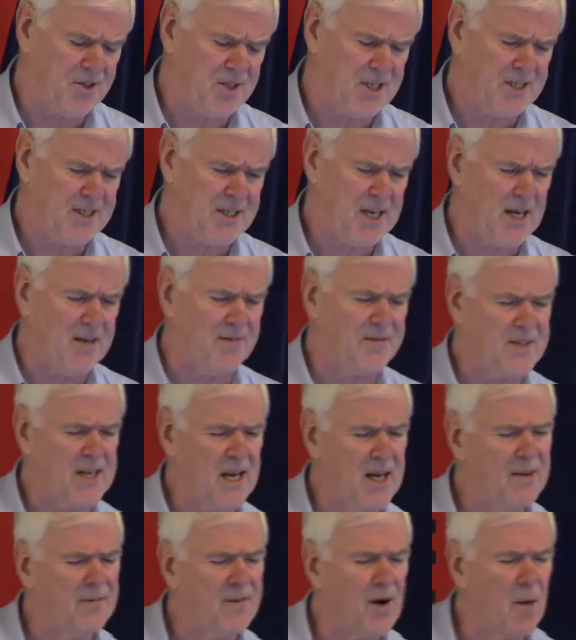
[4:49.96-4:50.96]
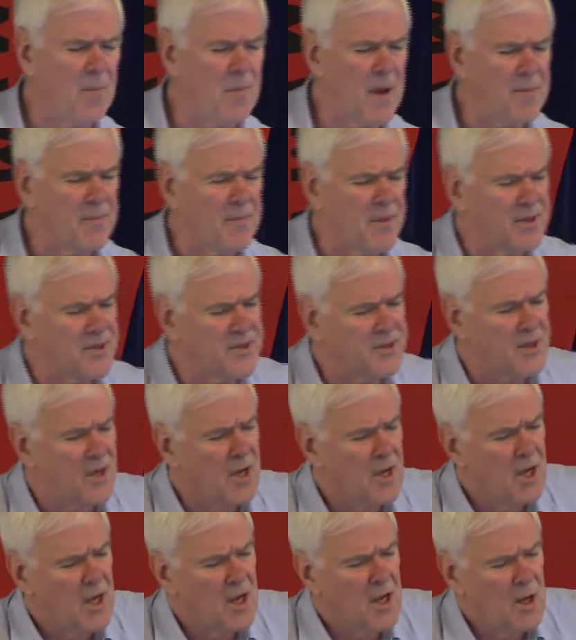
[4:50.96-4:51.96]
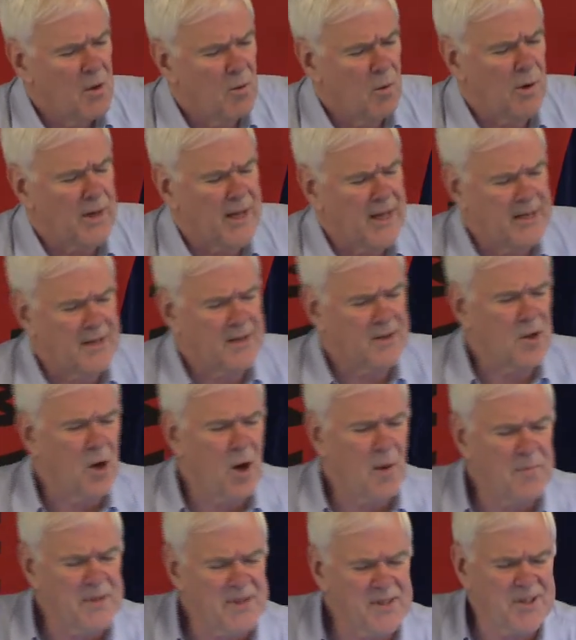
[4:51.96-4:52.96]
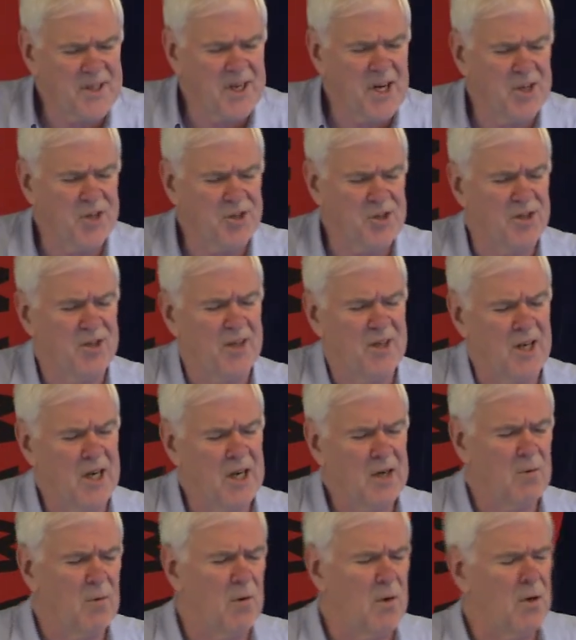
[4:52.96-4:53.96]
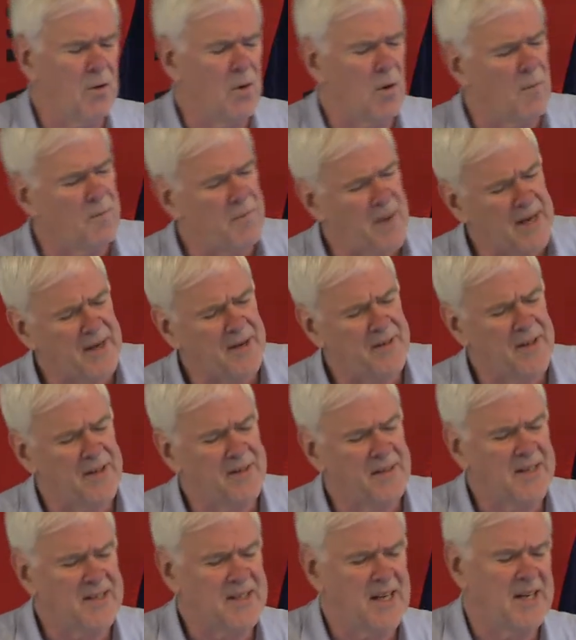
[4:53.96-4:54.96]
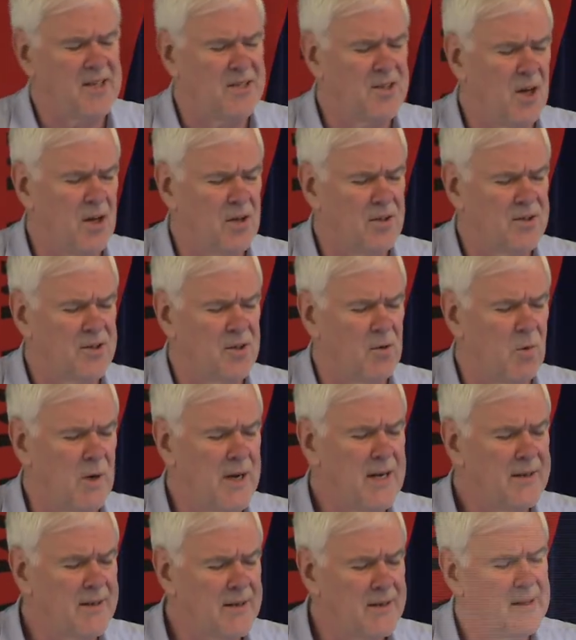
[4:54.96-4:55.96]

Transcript: 6 out of 10 of our members will get compensation equal or better than the $10 a week.